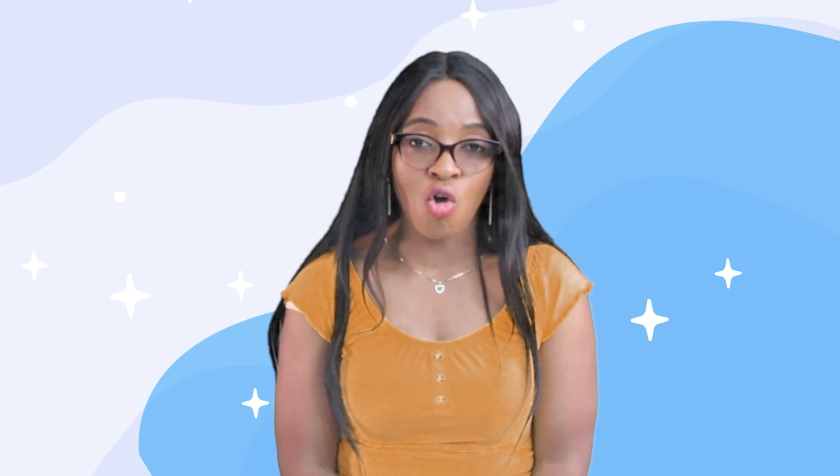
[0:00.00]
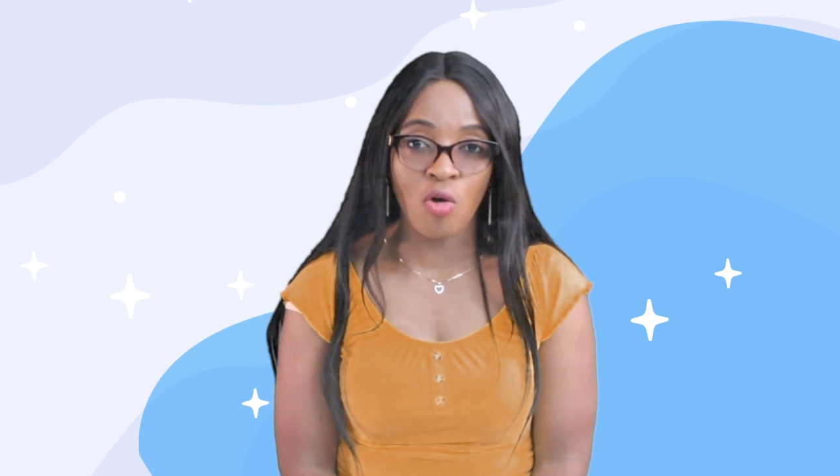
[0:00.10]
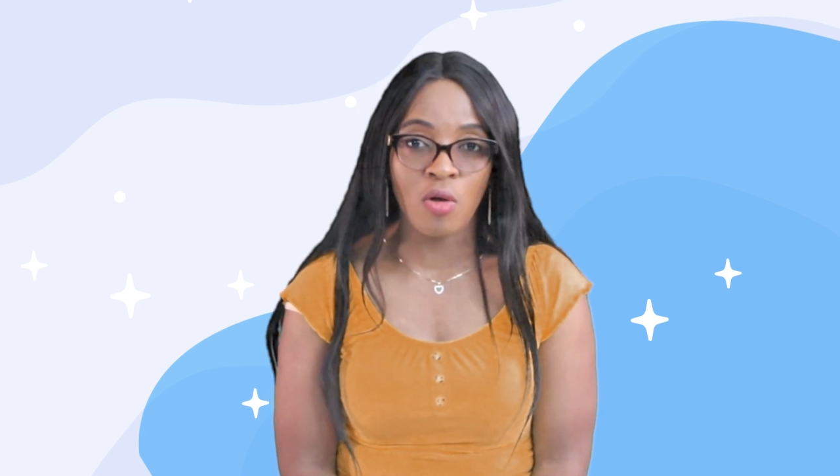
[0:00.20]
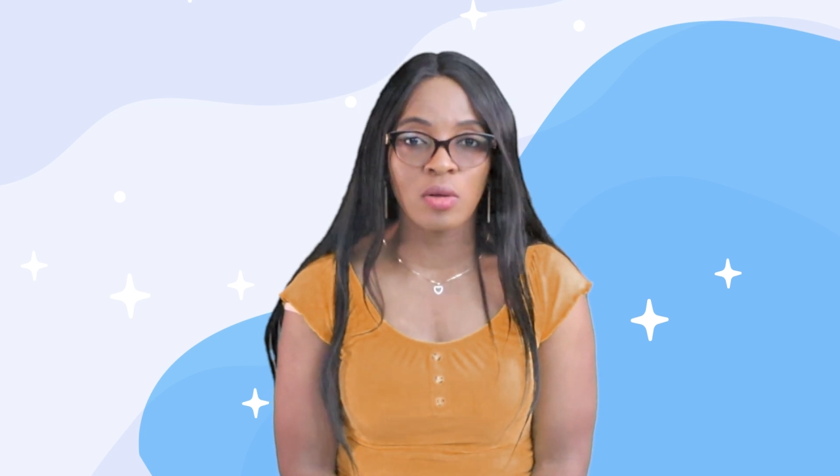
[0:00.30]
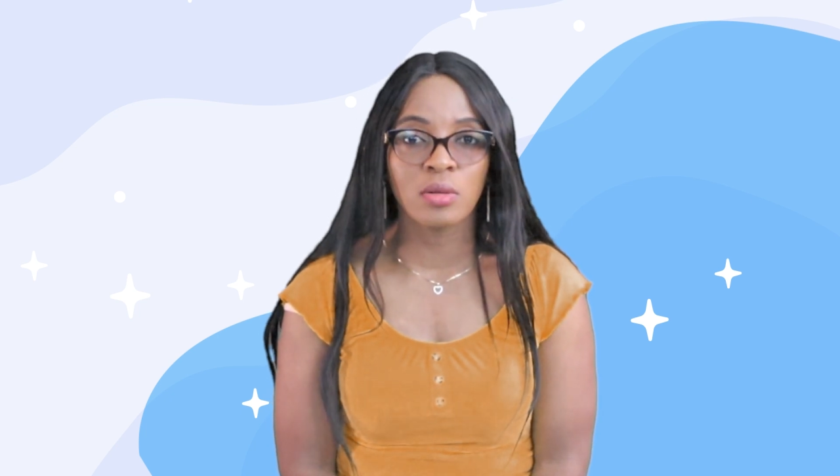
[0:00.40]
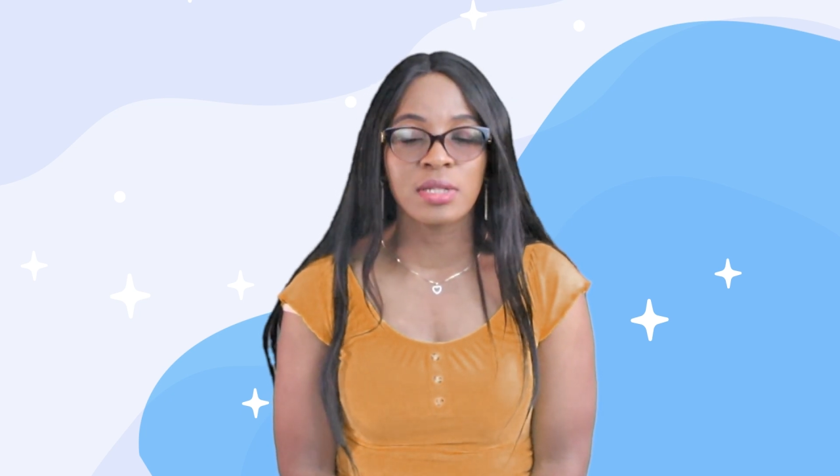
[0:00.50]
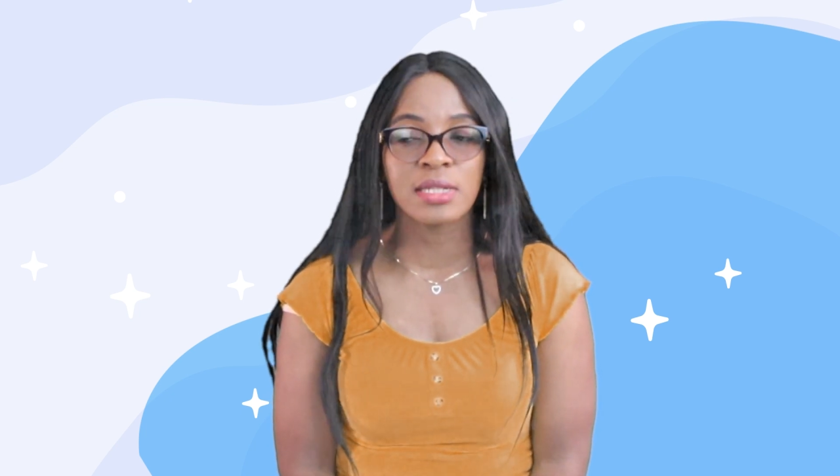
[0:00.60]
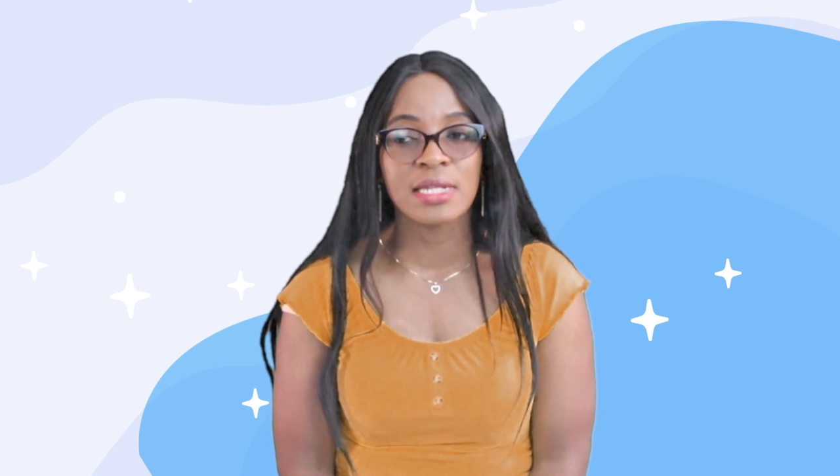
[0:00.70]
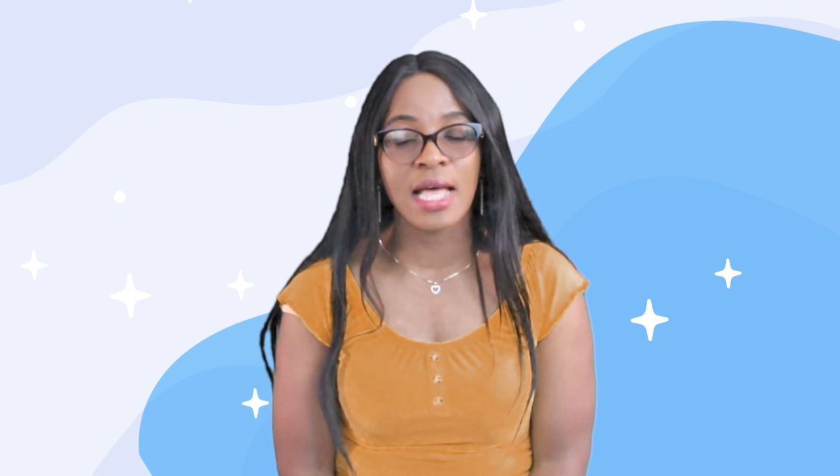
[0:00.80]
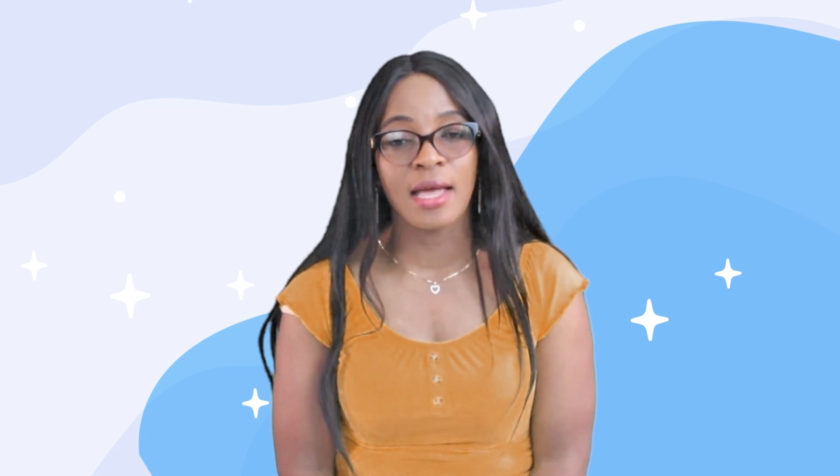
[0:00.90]
all the
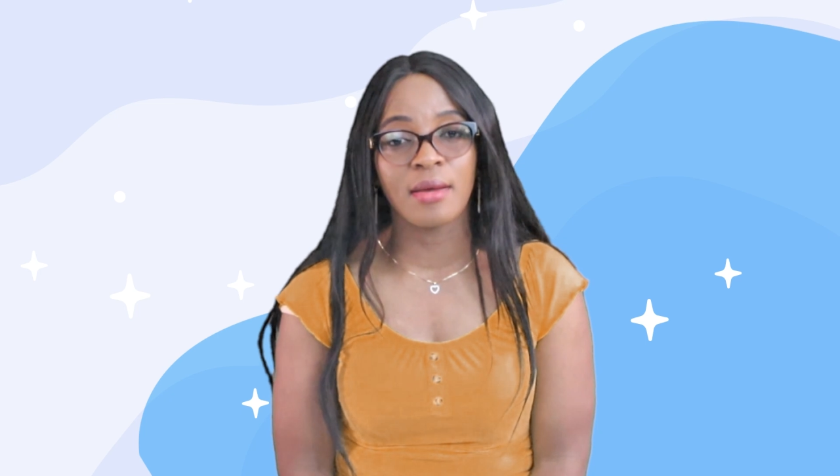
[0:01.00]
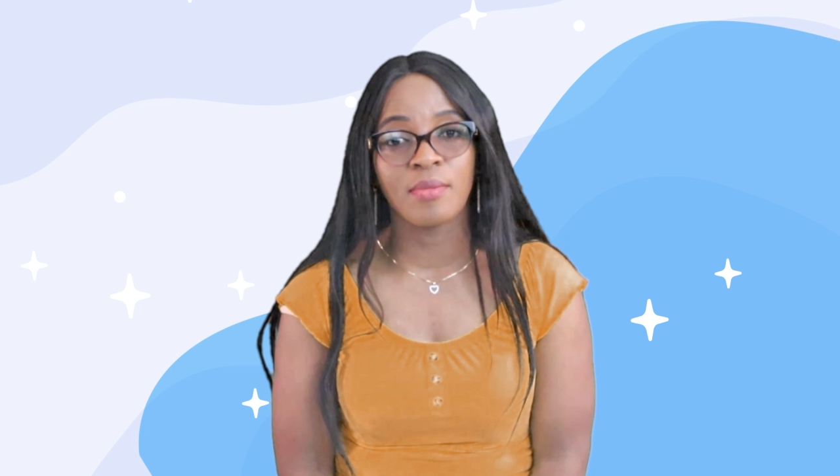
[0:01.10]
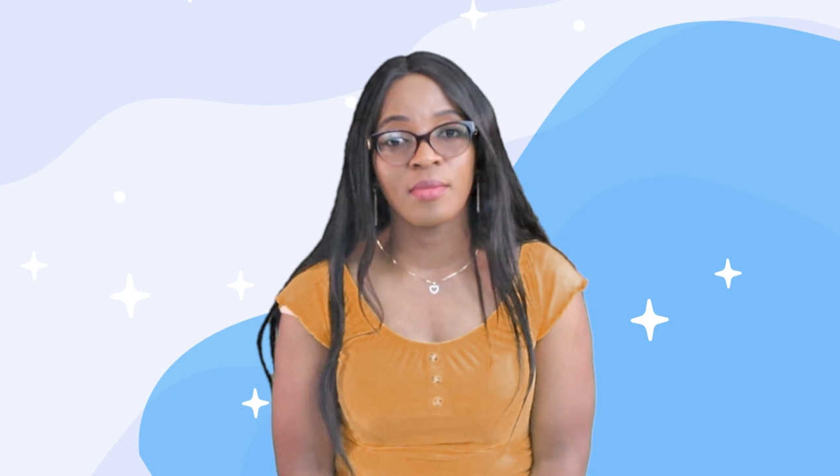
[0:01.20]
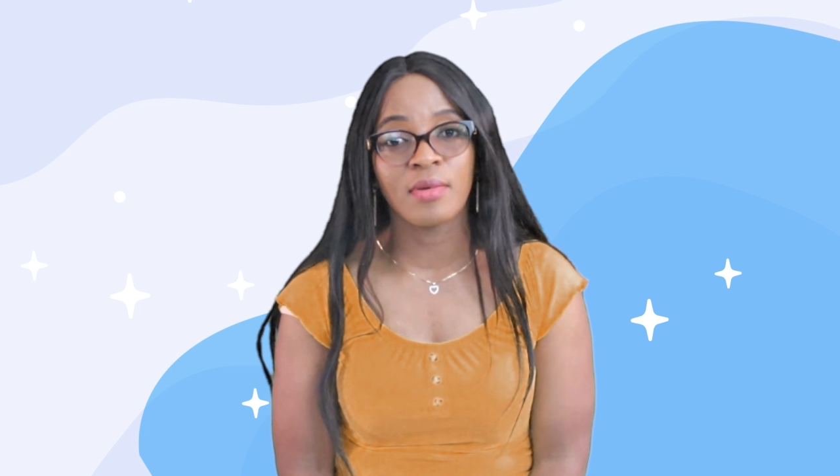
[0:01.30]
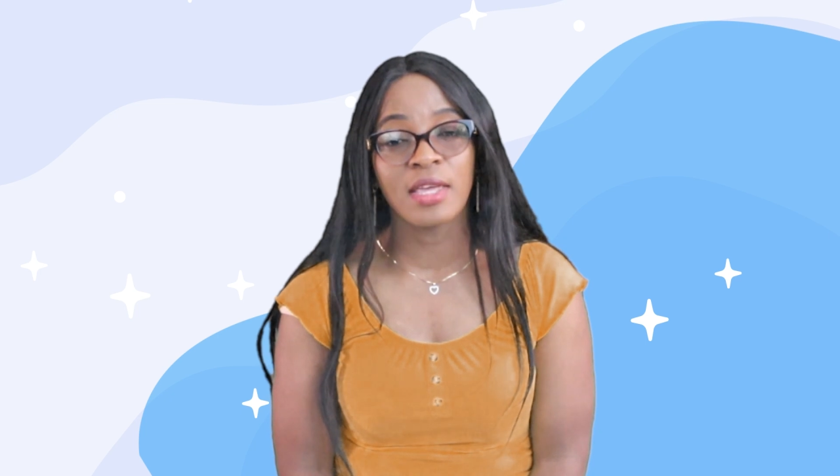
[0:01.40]
time,